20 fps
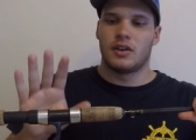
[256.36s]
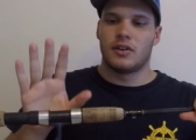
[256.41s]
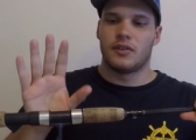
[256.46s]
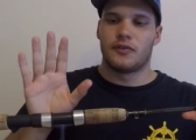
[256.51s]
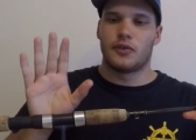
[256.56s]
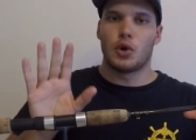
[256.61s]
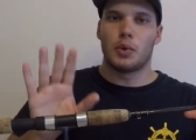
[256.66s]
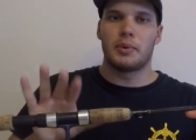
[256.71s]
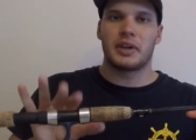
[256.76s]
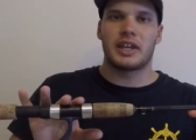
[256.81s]

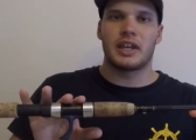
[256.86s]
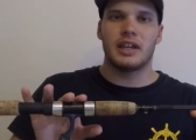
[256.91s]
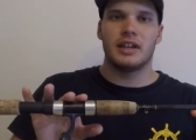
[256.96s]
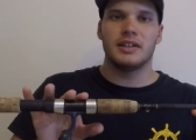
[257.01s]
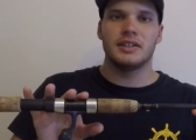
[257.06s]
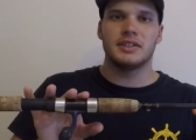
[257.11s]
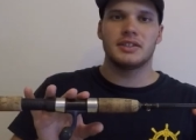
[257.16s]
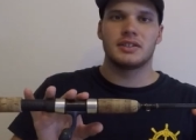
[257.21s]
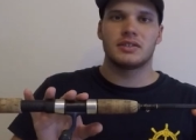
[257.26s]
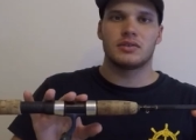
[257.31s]
For
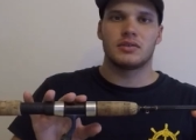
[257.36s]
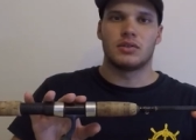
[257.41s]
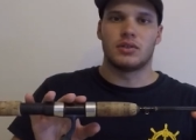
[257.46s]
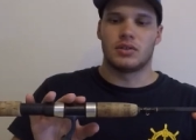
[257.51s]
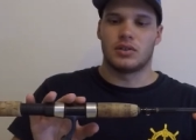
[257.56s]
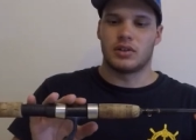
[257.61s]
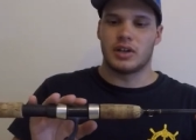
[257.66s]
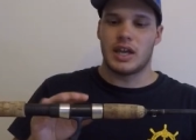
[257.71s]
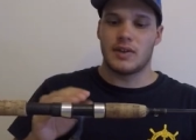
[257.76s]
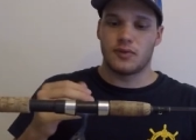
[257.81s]
beginners,
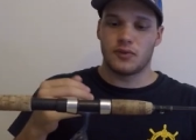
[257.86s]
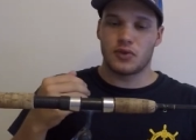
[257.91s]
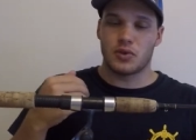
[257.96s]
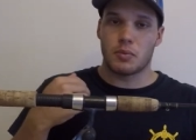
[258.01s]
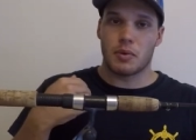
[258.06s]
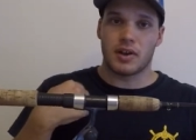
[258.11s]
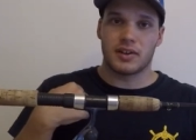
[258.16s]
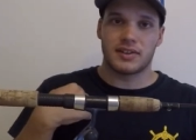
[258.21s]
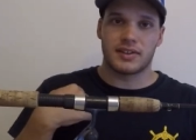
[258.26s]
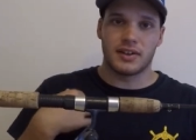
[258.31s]
or even for
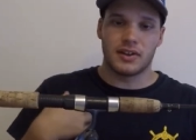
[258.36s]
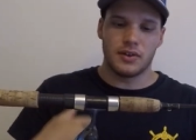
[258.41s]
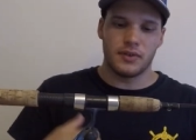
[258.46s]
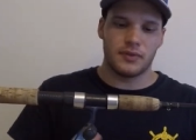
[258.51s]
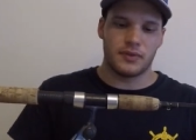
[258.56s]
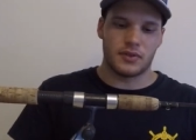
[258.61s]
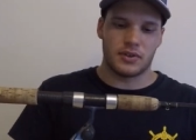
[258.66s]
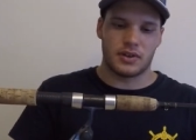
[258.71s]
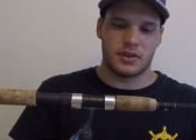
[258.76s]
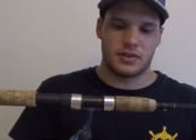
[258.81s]

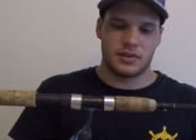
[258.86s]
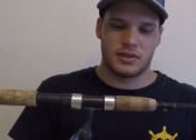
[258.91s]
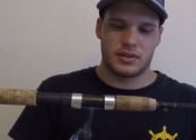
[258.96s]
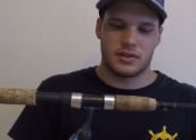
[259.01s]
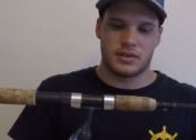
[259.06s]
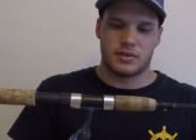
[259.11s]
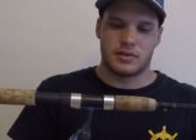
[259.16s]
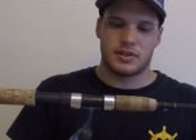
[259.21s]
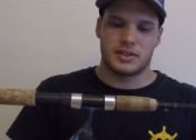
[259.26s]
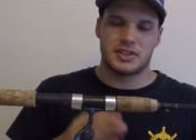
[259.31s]
myself,
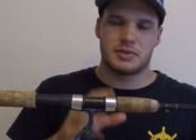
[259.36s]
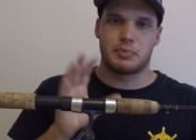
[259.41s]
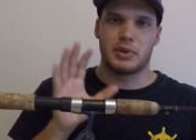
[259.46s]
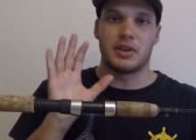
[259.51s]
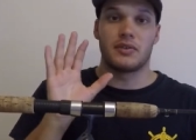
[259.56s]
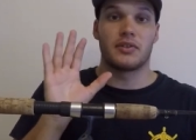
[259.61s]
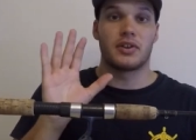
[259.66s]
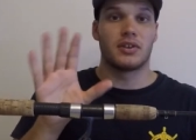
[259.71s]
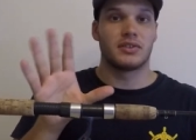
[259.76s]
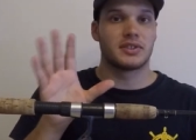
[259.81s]

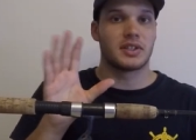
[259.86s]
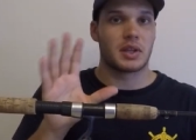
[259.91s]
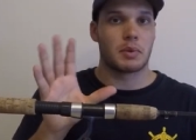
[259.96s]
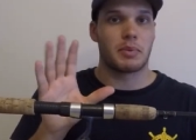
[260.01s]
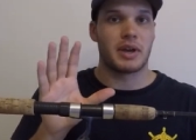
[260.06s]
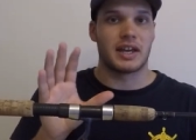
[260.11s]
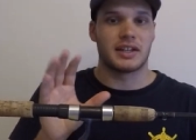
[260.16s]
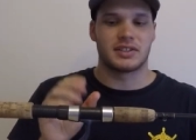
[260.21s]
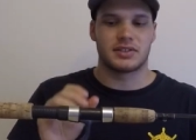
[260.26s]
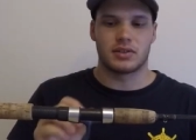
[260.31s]
spin reels are the
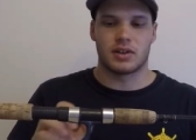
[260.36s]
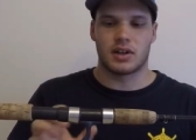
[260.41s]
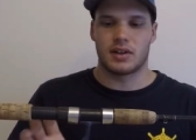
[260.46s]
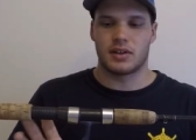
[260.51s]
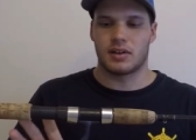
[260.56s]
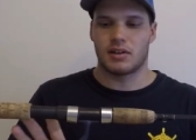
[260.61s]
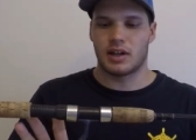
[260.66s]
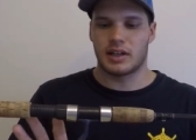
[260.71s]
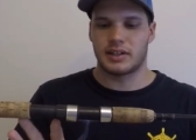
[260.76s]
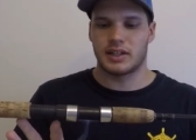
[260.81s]
best. I,
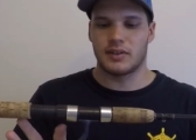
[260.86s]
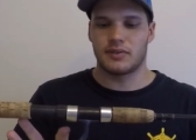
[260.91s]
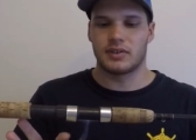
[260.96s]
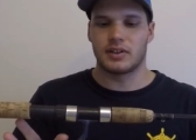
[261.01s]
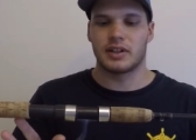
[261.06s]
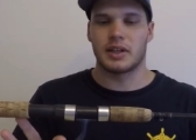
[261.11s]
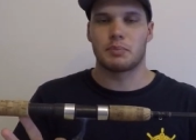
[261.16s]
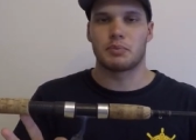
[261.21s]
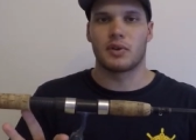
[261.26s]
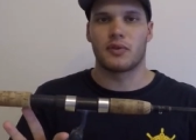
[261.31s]
I
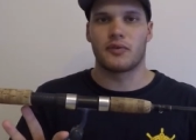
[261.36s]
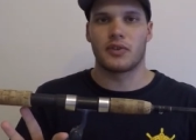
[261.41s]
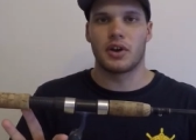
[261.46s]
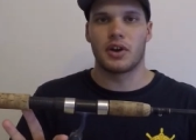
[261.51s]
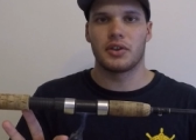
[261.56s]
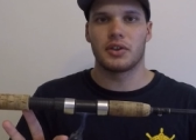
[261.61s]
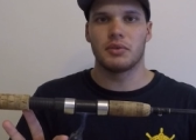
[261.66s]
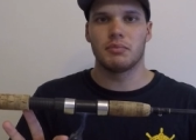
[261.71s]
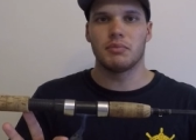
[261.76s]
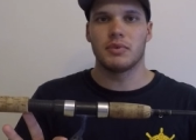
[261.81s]
definitely
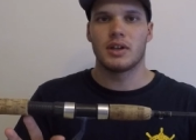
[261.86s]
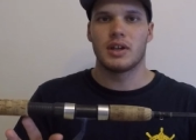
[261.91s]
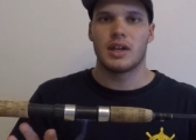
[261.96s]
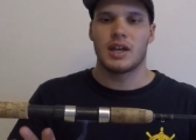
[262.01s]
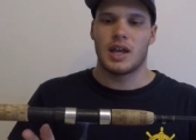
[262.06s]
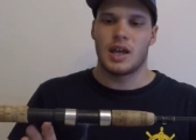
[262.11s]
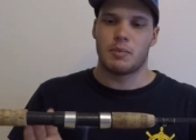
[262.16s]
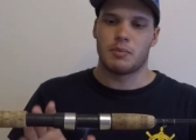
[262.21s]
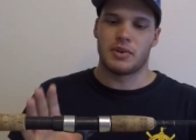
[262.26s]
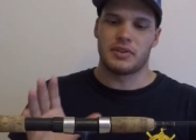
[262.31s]
prefer them,
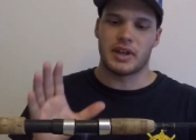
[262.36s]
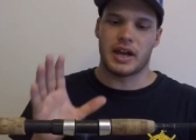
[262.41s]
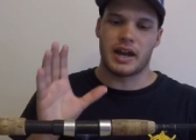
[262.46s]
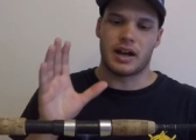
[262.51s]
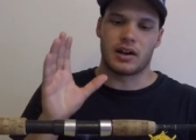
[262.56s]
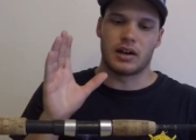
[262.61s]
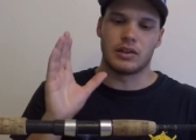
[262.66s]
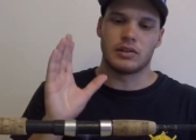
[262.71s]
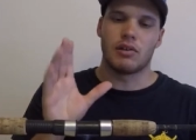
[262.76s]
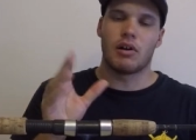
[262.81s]
but they
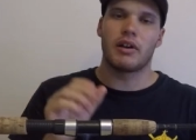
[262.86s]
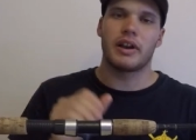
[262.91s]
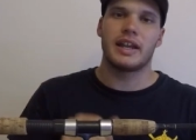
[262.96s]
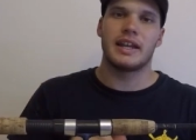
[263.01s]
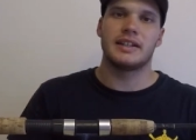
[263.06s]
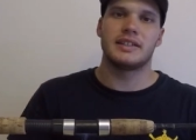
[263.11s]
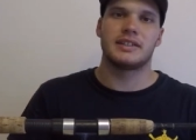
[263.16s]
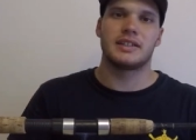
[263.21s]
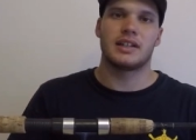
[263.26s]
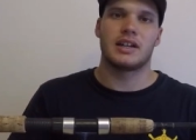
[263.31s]
are a lot
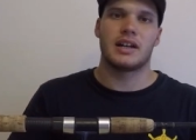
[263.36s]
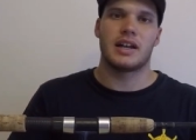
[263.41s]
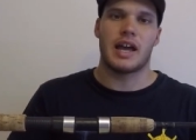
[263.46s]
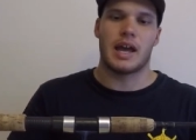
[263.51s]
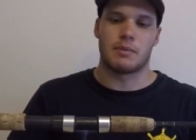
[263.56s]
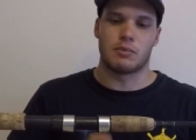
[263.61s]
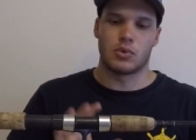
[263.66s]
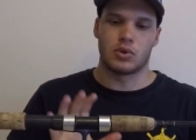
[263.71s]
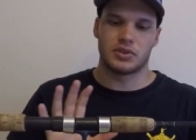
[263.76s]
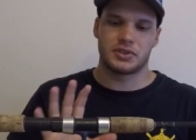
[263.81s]
easier
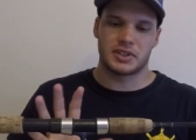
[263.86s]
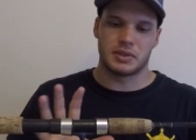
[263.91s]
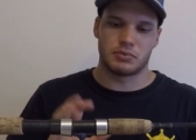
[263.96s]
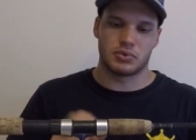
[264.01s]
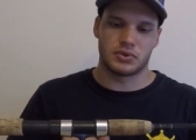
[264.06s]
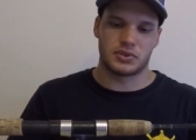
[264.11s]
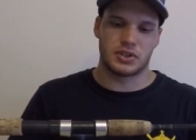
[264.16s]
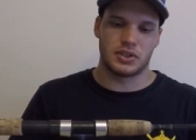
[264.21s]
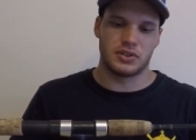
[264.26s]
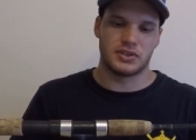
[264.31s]
and more
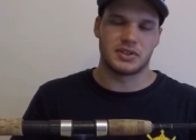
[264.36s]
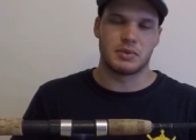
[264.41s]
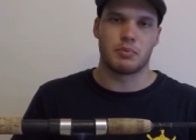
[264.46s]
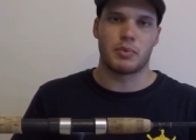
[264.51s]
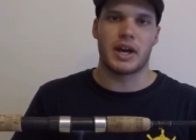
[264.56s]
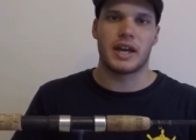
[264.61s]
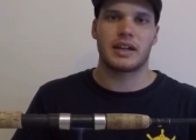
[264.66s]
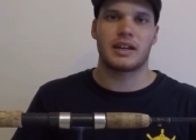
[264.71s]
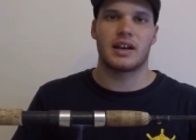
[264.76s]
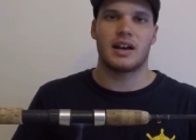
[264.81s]
simple to use than
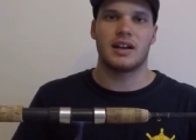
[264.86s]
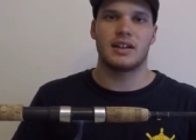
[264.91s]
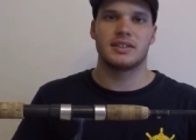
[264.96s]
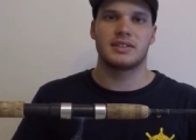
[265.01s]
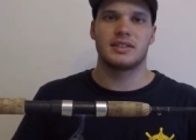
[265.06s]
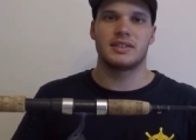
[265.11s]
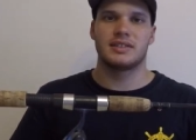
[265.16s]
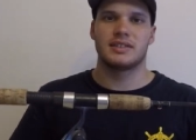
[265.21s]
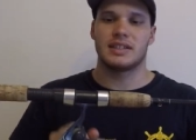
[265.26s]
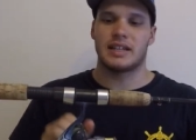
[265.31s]
bait
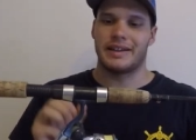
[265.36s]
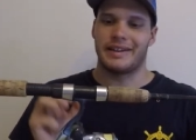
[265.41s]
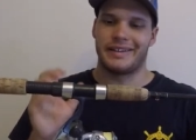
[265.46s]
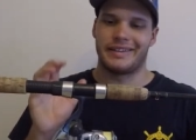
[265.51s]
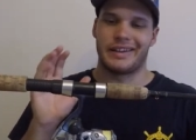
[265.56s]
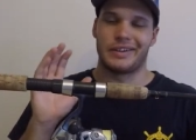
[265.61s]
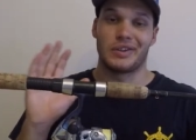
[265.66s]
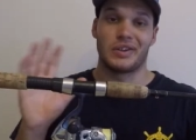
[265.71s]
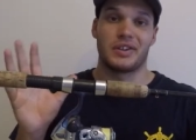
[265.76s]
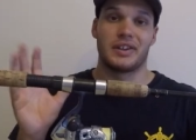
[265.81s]
casters, and
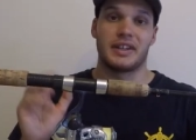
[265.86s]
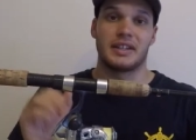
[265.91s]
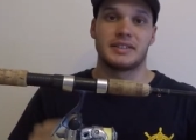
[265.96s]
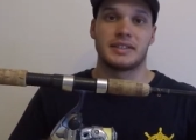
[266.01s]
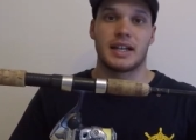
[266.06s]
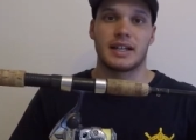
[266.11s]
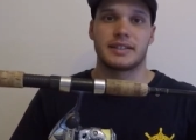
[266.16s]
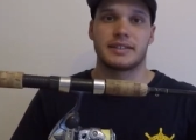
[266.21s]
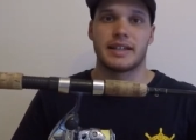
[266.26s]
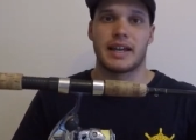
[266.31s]
they do the
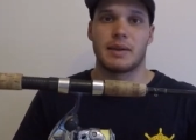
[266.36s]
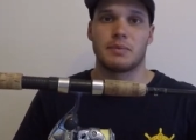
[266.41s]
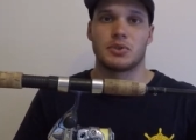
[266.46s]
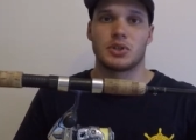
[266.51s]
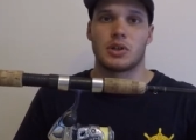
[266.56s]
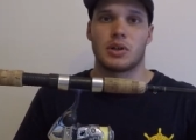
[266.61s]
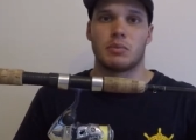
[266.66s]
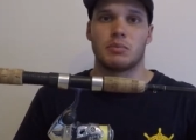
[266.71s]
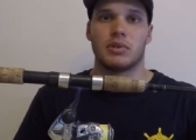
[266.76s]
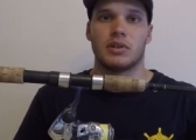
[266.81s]
exact same
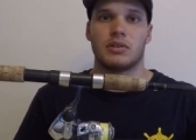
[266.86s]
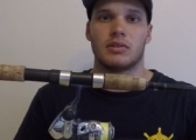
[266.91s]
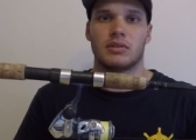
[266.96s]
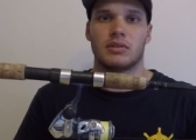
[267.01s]
job.